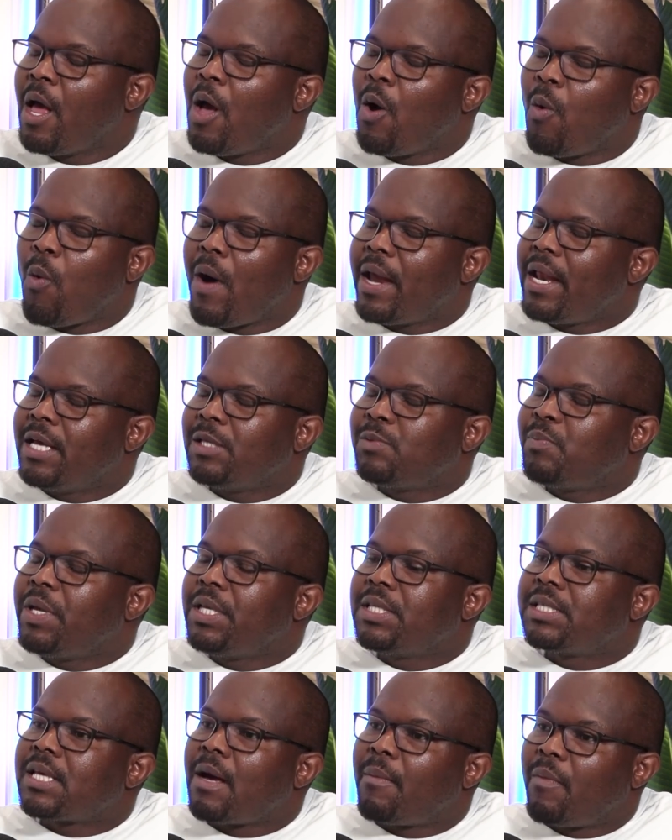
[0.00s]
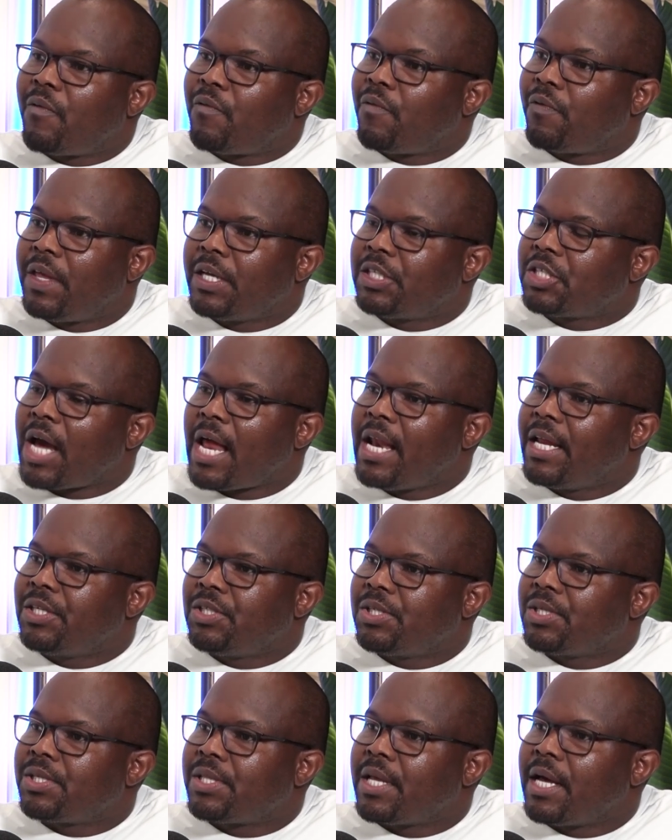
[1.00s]
What has been some of the
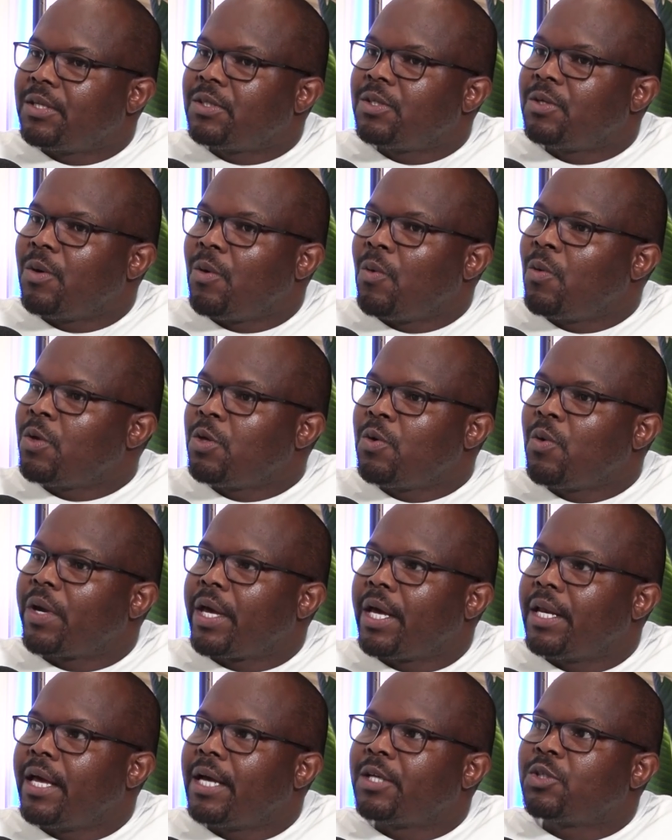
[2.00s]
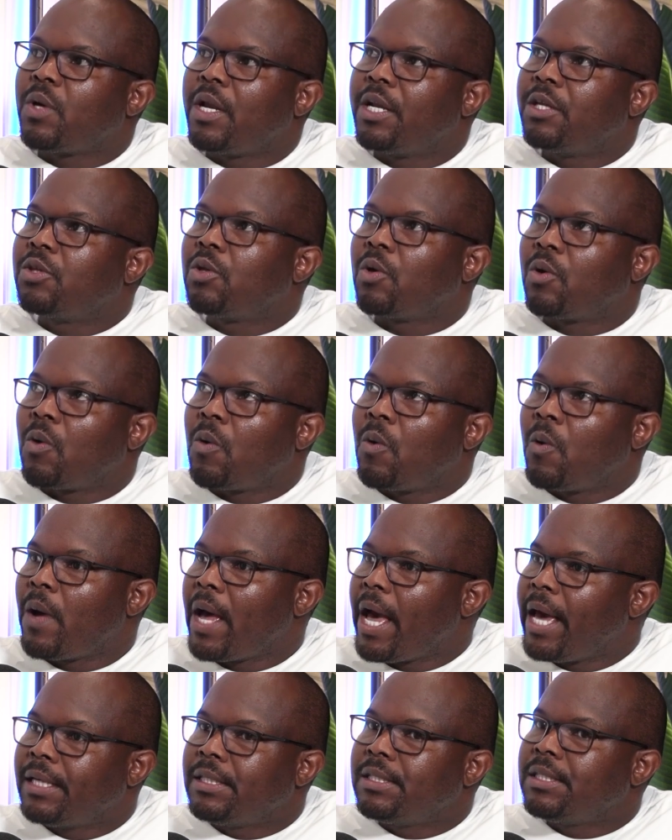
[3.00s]
challenges that you can actually draw,
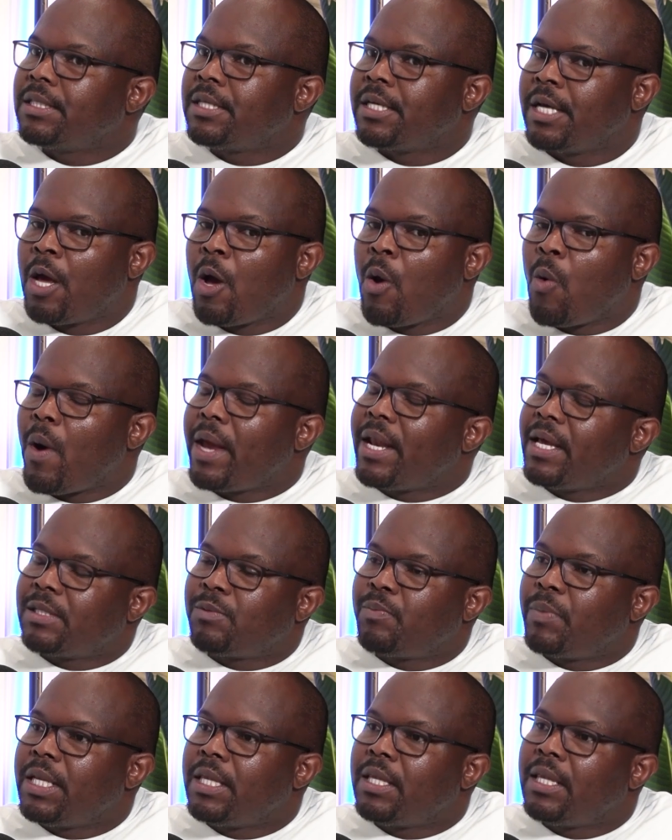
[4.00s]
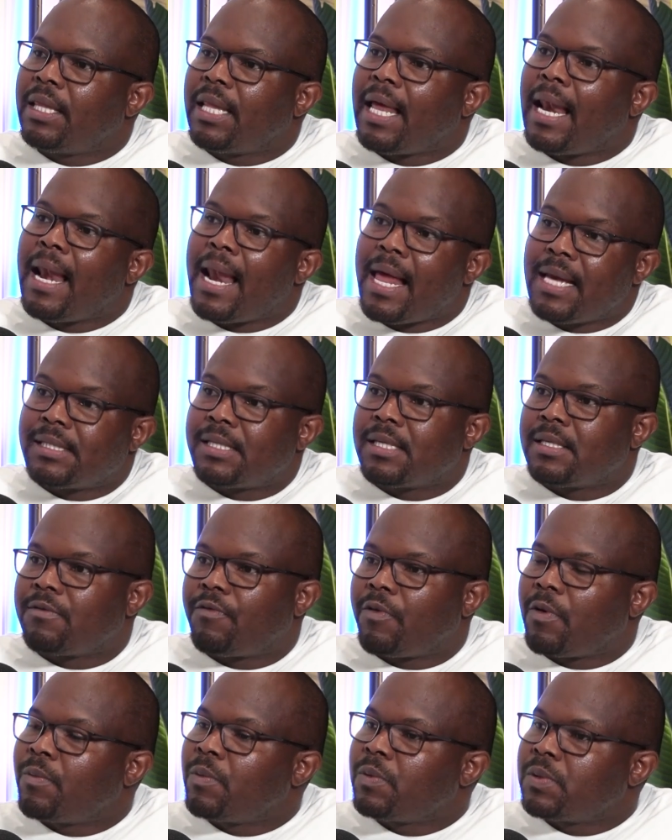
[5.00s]
and what has been the lessons
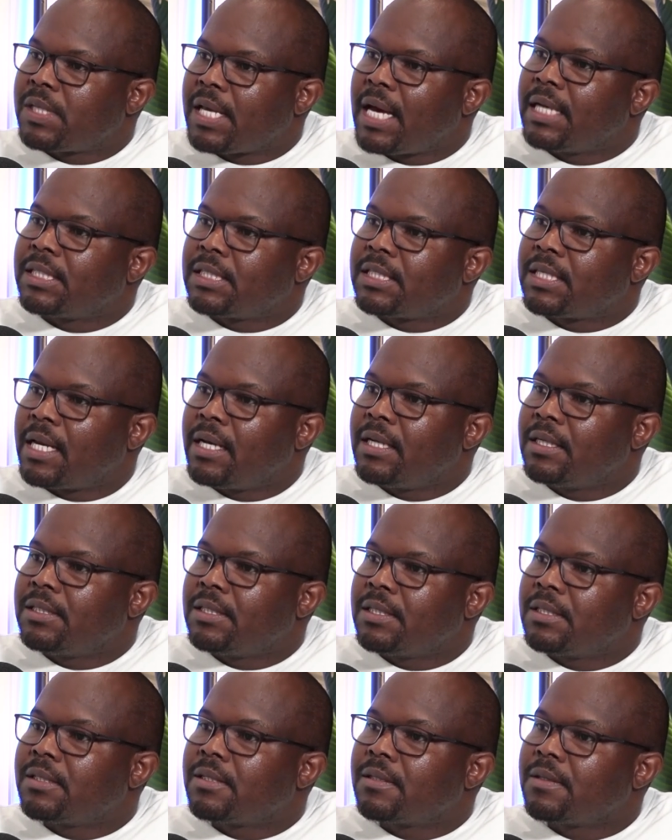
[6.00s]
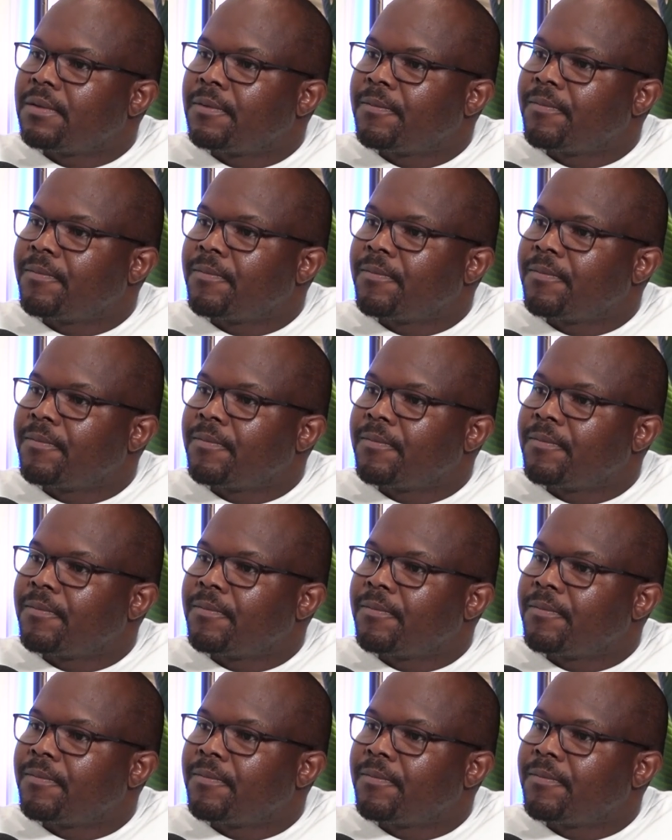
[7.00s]
from such challenges?